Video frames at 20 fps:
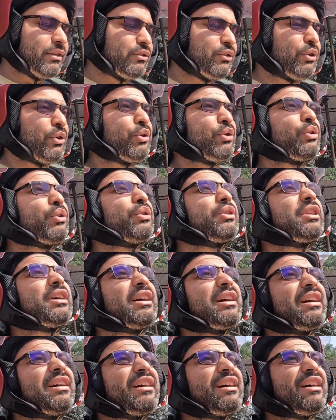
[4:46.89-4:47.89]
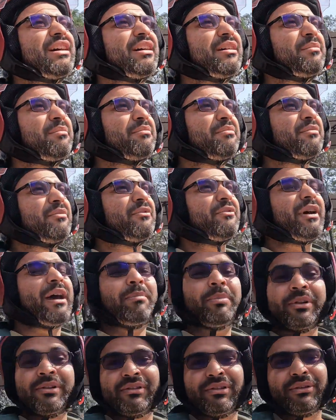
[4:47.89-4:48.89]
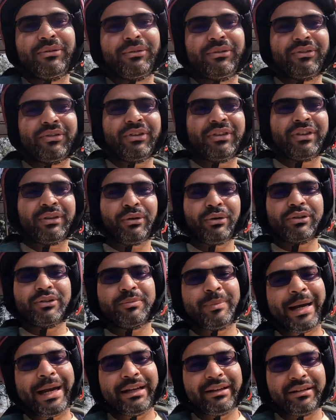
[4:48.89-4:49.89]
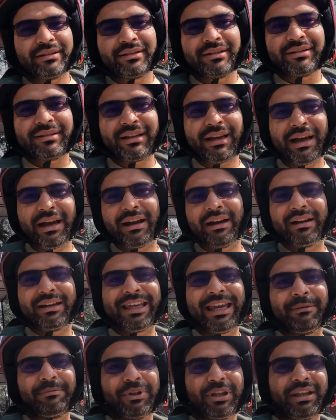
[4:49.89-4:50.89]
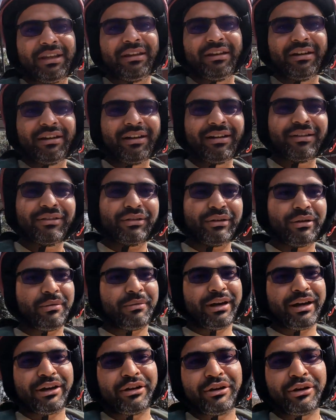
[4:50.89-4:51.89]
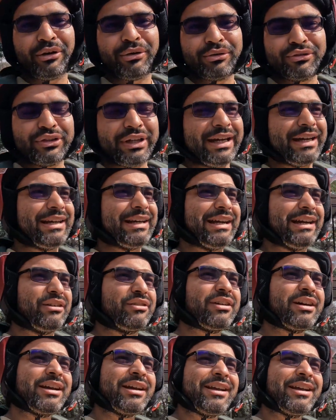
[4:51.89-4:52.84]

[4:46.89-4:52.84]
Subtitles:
So the weapons used in those battles are kept here. So we're gonna go check it out.